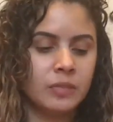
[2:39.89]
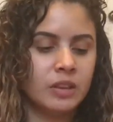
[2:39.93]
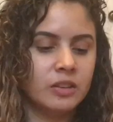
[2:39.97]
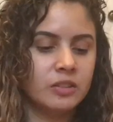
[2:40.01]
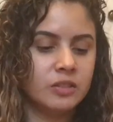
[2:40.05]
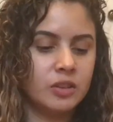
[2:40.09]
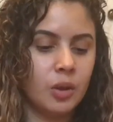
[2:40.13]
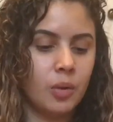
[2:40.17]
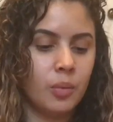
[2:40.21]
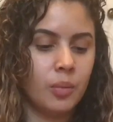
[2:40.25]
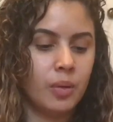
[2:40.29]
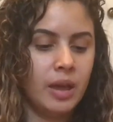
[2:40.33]

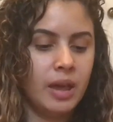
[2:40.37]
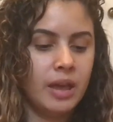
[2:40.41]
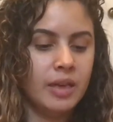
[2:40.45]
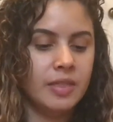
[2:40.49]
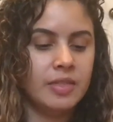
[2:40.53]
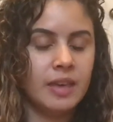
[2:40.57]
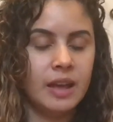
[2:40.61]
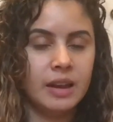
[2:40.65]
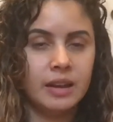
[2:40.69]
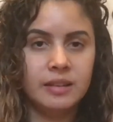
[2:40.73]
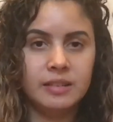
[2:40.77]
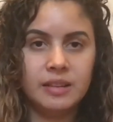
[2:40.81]
So
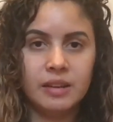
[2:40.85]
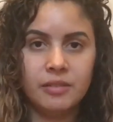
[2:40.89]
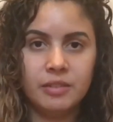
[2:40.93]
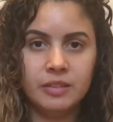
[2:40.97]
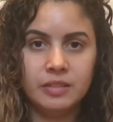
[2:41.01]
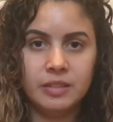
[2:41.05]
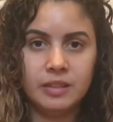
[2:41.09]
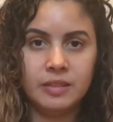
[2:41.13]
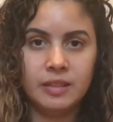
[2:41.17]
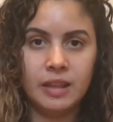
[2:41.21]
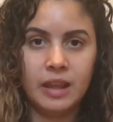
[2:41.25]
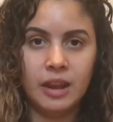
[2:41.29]
that is
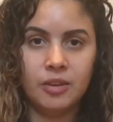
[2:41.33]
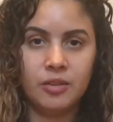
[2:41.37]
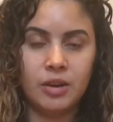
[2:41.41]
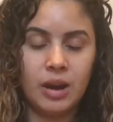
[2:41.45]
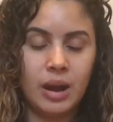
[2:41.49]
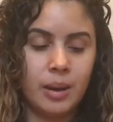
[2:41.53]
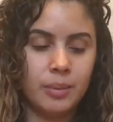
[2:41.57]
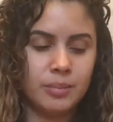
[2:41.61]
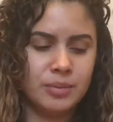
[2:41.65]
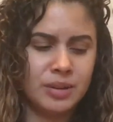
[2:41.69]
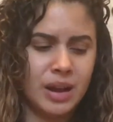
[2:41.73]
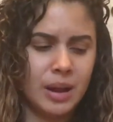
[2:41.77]
everything that I
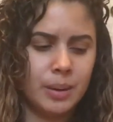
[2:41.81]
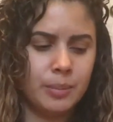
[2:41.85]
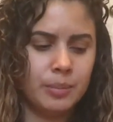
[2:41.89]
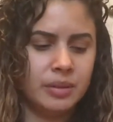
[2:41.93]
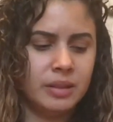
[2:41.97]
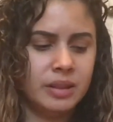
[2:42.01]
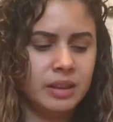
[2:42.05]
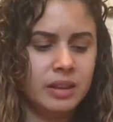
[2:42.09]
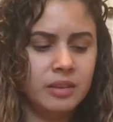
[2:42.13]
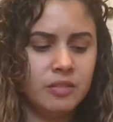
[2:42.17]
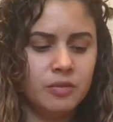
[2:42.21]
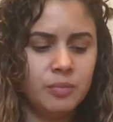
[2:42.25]
grabbed. I
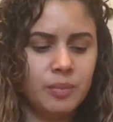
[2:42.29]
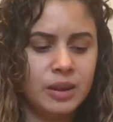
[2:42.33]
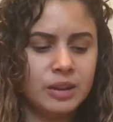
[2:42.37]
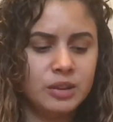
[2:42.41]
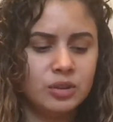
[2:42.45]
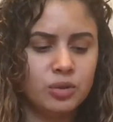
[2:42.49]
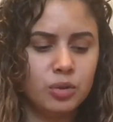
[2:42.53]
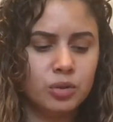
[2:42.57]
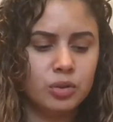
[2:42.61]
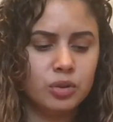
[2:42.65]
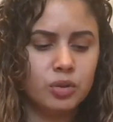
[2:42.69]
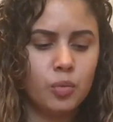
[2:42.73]
believe my
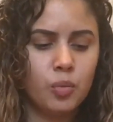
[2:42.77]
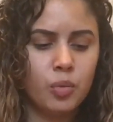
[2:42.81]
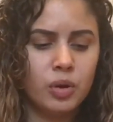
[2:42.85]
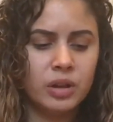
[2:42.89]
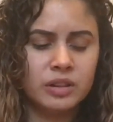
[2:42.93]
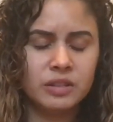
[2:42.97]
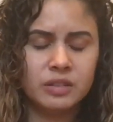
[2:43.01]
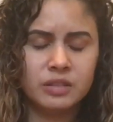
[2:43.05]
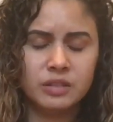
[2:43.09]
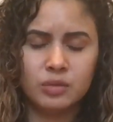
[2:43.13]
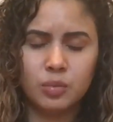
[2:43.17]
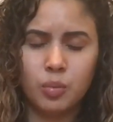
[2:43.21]
total
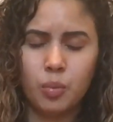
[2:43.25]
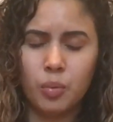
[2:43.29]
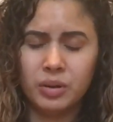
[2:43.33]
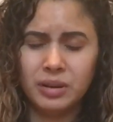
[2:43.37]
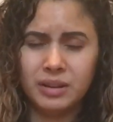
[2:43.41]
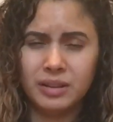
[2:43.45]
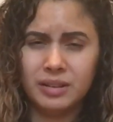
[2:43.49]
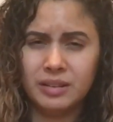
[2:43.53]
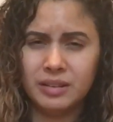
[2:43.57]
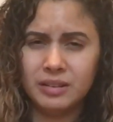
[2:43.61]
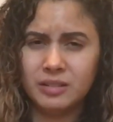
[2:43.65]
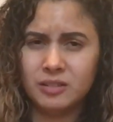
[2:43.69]
was
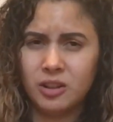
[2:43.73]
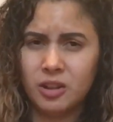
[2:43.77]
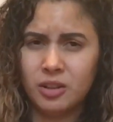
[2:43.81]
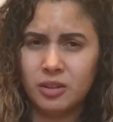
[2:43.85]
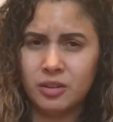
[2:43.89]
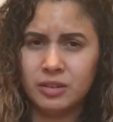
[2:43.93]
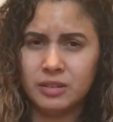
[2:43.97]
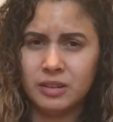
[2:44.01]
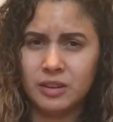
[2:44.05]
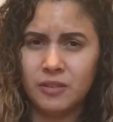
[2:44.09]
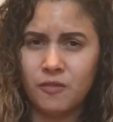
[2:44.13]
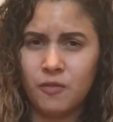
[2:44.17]

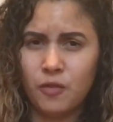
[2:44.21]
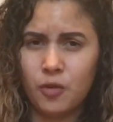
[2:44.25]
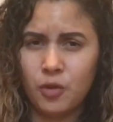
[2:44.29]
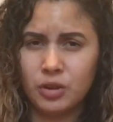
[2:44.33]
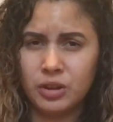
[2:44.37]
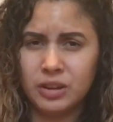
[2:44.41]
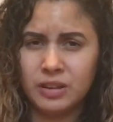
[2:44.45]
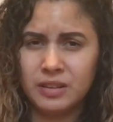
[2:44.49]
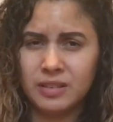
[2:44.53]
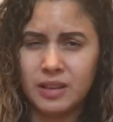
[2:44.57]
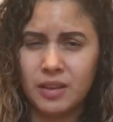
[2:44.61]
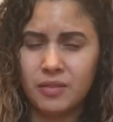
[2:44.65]

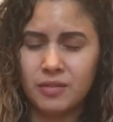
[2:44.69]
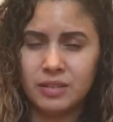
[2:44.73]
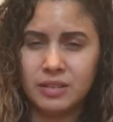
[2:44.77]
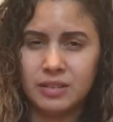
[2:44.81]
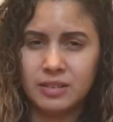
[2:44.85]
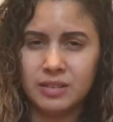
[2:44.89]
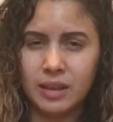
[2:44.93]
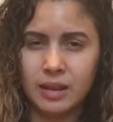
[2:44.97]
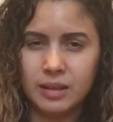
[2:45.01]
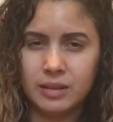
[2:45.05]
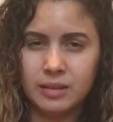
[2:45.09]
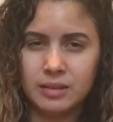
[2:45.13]

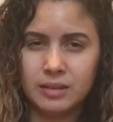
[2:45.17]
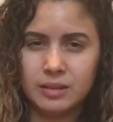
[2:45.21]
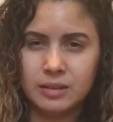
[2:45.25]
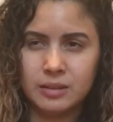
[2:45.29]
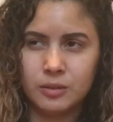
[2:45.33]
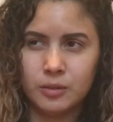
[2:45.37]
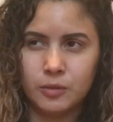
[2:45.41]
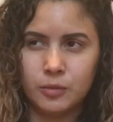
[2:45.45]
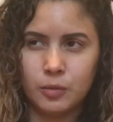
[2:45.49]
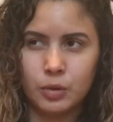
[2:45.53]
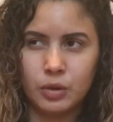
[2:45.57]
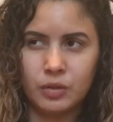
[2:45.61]
$26.47
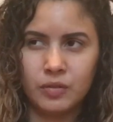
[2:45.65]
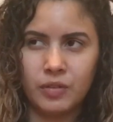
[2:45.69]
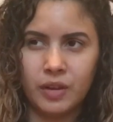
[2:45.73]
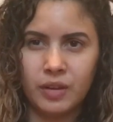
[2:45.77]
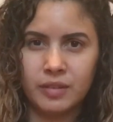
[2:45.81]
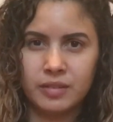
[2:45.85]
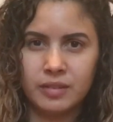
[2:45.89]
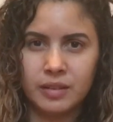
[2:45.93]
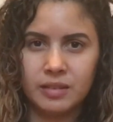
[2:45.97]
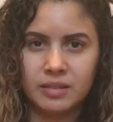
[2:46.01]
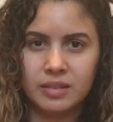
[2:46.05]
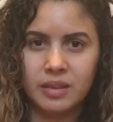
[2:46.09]
or 45
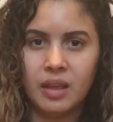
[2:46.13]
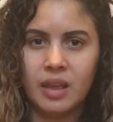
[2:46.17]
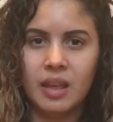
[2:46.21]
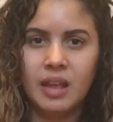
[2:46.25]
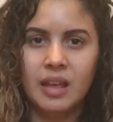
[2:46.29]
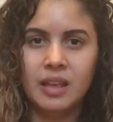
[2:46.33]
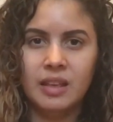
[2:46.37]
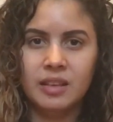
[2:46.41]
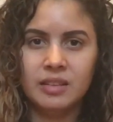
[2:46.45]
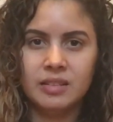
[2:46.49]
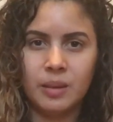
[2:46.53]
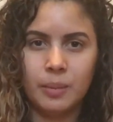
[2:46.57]
cents,
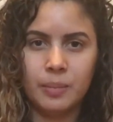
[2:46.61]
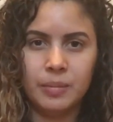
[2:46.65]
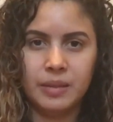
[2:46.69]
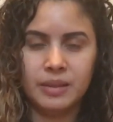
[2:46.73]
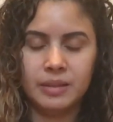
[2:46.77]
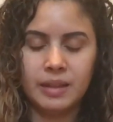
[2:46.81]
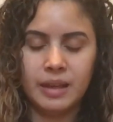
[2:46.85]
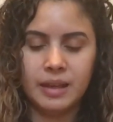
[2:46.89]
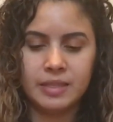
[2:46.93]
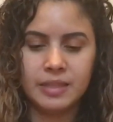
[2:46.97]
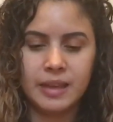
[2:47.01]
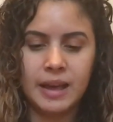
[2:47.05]
something
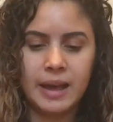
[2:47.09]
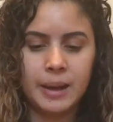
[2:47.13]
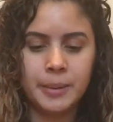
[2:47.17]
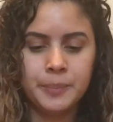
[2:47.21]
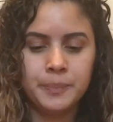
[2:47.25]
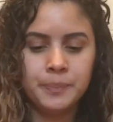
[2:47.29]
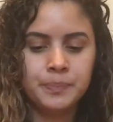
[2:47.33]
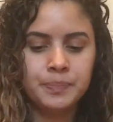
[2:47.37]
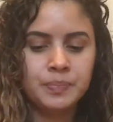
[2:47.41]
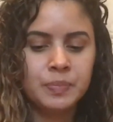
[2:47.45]
like that.